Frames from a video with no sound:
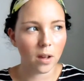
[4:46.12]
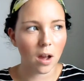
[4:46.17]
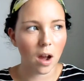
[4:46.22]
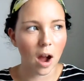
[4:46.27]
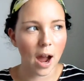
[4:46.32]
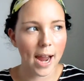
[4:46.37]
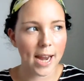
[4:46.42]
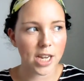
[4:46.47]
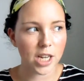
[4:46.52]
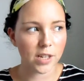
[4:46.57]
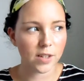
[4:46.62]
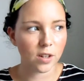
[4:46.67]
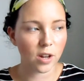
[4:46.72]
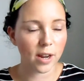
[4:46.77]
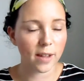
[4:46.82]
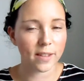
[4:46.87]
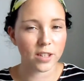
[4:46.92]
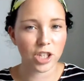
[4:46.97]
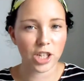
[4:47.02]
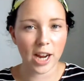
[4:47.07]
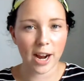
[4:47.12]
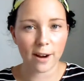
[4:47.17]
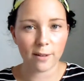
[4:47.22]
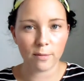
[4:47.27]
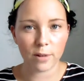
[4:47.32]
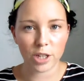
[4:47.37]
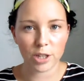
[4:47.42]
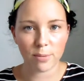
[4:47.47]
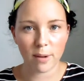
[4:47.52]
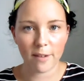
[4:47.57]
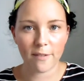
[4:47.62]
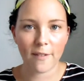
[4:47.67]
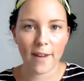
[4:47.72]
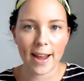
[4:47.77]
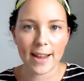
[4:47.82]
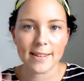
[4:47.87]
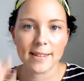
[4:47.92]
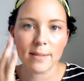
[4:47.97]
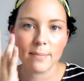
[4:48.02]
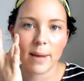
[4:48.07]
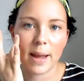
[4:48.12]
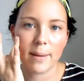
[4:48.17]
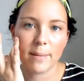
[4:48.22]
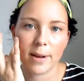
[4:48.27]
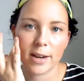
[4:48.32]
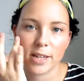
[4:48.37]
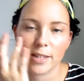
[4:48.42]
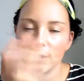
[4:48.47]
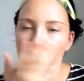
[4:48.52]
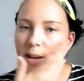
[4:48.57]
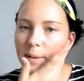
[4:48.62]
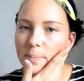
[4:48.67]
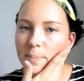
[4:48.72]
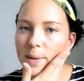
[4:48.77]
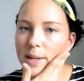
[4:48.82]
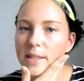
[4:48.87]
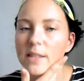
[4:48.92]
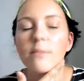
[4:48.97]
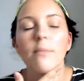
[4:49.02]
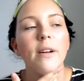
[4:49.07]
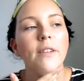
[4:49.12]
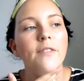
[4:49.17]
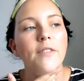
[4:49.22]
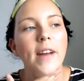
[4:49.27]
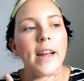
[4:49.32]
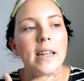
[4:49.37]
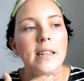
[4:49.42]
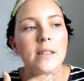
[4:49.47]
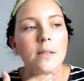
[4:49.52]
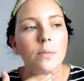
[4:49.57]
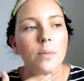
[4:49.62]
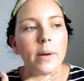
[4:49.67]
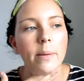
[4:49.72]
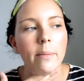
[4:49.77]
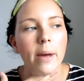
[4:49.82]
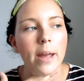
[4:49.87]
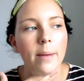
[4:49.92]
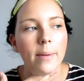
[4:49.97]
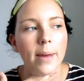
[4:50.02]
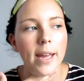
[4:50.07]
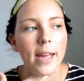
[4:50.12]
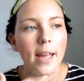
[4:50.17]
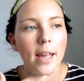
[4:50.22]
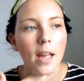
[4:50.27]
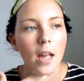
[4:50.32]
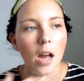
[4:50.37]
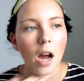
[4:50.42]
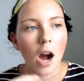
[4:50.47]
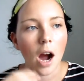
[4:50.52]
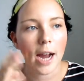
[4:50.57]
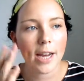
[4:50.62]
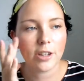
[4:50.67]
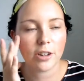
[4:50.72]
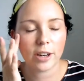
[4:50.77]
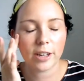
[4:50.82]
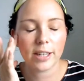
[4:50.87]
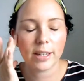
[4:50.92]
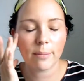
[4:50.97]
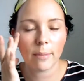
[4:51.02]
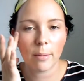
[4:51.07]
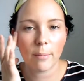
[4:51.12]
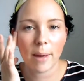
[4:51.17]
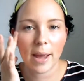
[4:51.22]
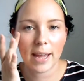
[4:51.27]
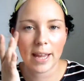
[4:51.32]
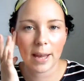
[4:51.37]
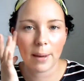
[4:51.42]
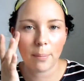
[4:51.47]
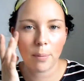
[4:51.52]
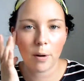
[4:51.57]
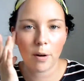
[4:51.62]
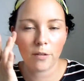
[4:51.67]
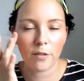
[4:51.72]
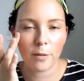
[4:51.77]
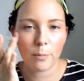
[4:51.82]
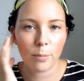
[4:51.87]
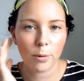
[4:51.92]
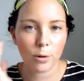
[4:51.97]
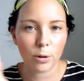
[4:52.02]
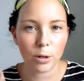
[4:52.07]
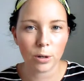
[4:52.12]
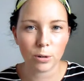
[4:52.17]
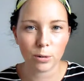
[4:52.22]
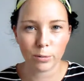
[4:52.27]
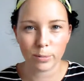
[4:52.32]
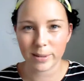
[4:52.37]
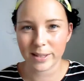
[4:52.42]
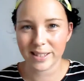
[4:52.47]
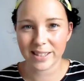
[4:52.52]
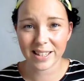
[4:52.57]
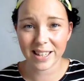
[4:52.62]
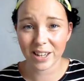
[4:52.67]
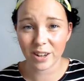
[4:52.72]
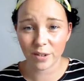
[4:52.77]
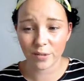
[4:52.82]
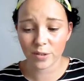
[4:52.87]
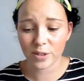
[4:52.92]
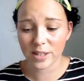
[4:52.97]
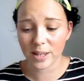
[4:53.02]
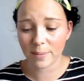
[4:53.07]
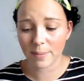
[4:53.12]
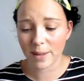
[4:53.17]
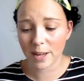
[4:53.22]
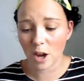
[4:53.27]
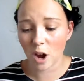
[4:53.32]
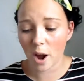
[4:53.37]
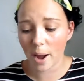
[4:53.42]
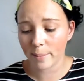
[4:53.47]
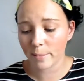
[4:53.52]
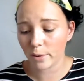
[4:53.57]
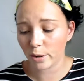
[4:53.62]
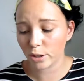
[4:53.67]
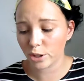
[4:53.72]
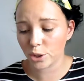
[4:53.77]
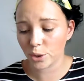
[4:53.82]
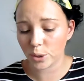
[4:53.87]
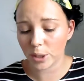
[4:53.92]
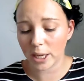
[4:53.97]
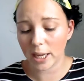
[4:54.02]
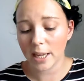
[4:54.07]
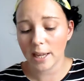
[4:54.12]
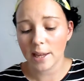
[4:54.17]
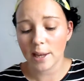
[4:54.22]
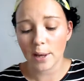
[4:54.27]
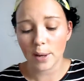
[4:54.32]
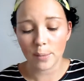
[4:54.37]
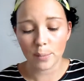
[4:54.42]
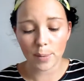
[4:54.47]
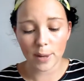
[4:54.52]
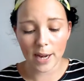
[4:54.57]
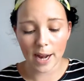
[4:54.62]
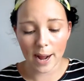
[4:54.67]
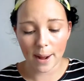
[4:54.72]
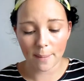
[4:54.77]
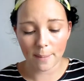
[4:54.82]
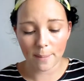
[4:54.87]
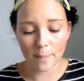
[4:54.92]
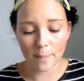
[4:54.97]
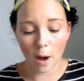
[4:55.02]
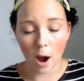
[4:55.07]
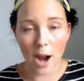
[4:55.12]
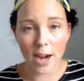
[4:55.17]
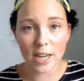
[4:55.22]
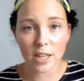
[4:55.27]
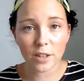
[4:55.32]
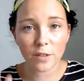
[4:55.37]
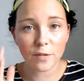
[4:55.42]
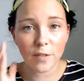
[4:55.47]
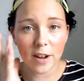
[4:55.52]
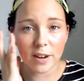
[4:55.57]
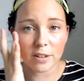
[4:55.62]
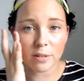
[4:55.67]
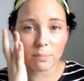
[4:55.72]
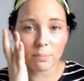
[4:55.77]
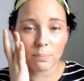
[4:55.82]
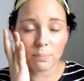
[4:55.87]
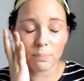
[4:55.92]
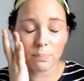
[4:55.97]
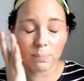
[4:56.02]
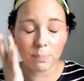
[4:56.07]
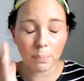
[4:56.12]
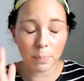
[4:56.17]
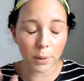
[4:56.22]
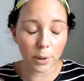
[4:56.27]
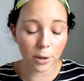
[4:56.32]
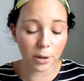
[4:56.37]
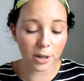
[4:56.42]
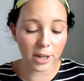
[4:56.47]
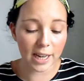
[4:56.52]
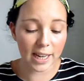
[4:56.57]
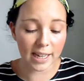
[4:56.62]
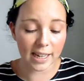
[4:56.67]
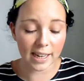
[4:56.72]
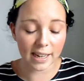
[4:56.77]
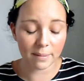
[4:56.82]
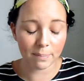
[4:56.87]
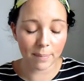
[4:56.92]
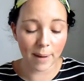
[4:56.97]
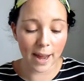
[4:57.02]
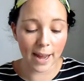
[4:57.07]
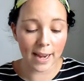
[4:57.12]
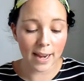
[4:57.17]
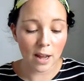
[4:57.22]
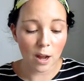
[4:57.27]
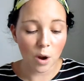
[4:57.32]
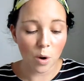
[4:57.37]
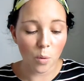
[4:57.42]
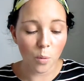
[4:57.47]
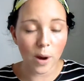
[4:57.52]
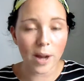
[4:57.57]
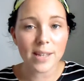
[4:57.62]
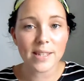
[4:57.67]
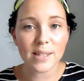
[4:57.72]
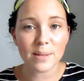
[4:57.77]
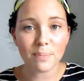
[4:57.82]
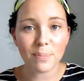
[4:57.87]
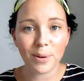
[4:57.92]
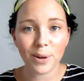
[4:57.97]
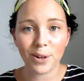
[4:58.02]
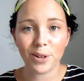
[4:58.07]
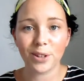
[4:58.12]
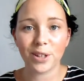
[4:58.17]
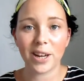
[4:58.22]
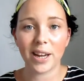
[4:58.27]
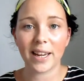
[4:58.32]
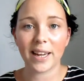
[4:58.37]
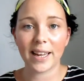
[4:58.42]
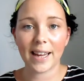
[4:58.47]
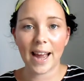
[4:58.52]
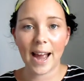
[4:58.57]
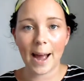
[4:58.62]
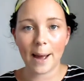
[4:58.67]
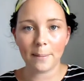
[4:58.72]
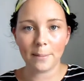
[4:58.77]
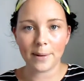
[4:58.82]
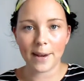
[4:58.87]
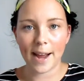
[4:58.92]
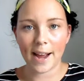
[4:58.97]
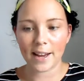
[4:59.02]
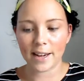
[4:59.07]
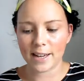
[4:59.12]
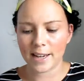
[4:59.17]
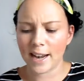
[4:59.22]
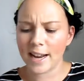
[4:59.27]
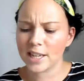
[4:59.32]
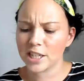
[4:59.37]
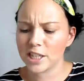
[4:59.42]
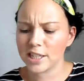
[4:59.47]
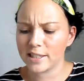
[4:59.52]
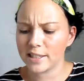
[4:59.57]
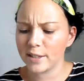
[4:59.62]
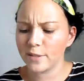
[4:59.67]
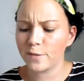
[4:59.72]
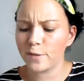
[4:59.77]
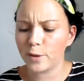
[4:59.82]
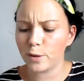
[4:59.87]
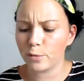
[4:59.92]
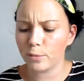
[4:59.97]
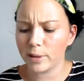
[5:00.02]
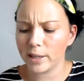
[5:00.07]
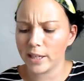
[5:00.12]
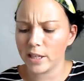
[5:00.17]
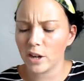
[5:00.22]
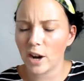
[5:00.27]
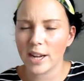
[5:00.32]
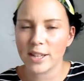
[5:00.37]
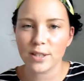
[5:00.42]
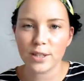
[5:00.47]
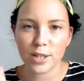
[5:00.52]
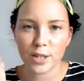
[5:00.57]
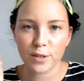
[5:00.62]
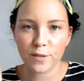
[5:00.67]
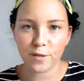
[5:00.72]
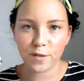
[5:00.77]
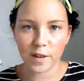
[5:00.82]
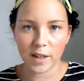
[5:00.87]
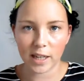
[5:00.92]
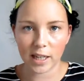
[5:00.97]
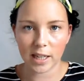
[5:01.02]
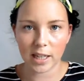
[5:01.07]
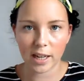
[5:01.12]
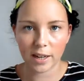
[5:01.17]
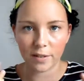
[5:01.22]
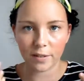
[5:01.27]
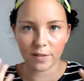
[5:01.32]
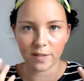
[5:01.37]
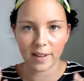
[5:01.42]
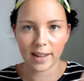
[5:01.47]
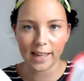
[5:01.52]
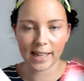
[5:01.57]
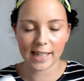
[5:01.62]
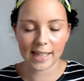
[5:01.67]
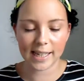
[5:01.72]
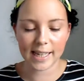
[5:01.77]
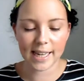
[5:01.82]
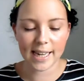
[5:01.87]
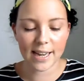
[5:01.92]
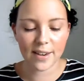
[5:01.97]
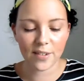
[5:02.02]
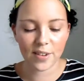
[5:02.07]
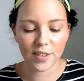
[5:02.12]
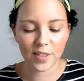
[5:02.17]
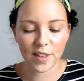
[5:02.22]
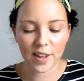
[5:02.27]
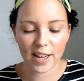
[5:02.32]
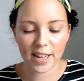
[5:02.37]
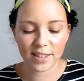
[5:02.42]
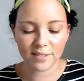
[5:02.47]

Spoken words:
I just got out of the shower and washed my face, and maybe I just had bits on my face where maybe I tried to get my makeup off and pulled a little bit of skin off or something. I'm not sure. But I just felt it burning. But once the burn kind of calmed down, it actually did feel really nice. You could feel it kind of tingling and everything.